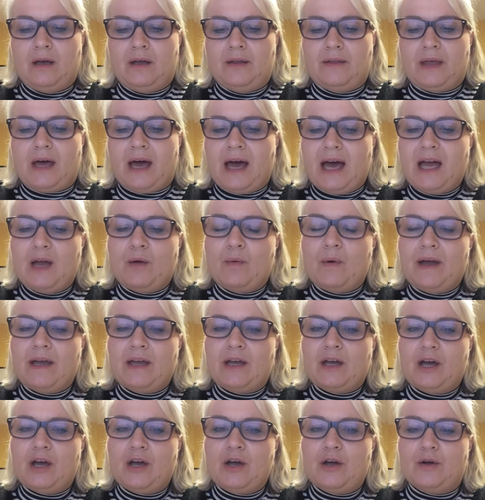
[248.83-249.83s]
the highway
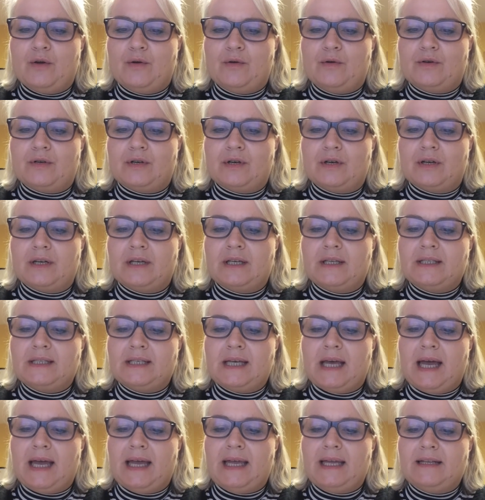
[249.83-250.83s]
code
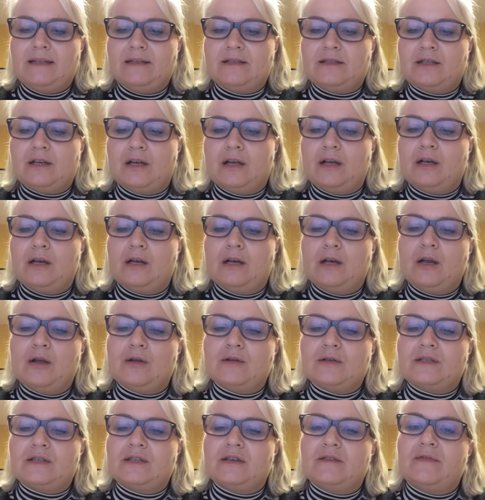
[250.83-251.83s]
contains
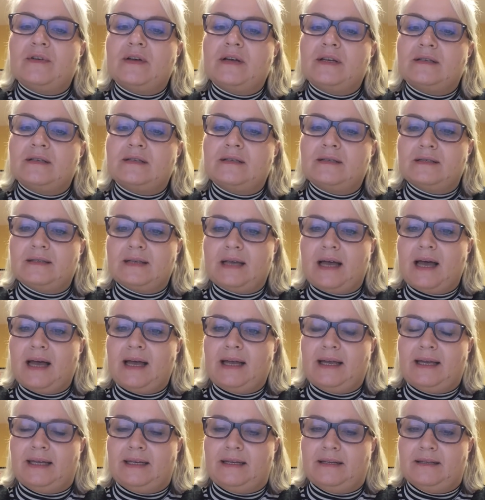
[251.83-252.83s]
lots of
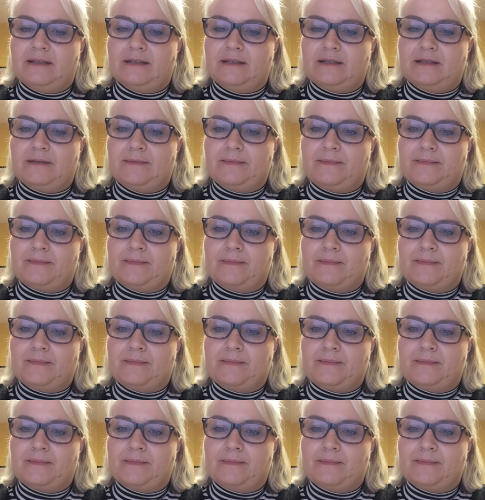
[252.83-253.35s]
signs.